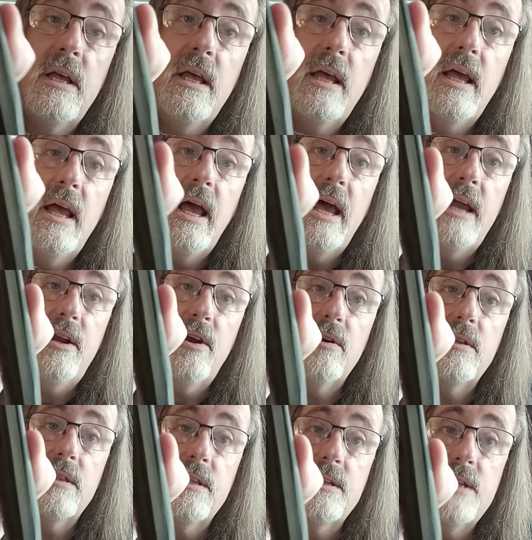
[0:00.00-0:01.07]
and here at
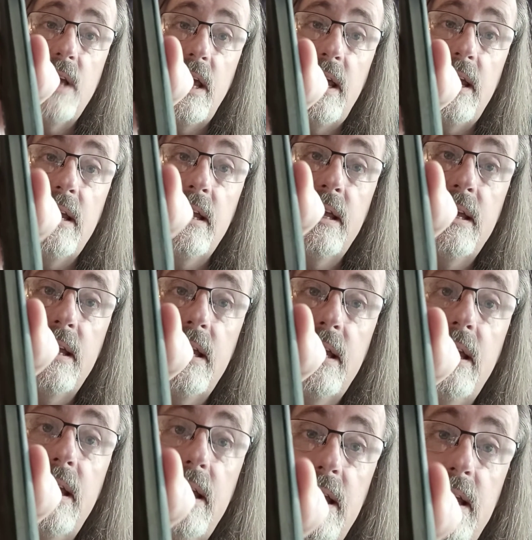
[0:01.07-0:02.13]
the tang,
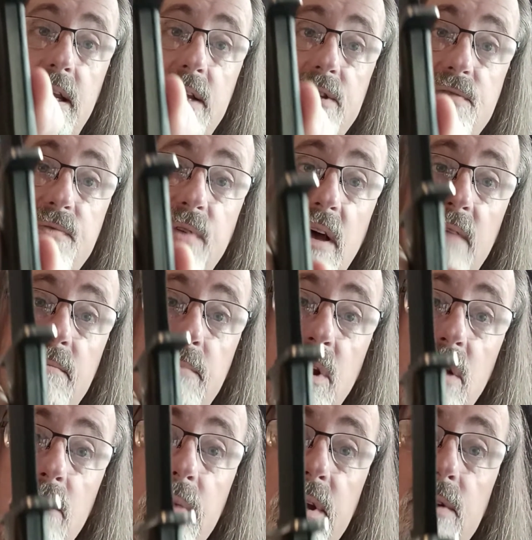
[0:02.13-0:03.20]
it is 5
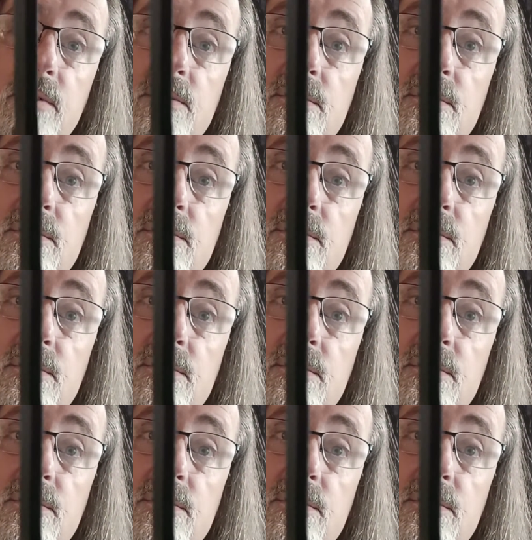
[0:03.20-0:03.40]
millimeters.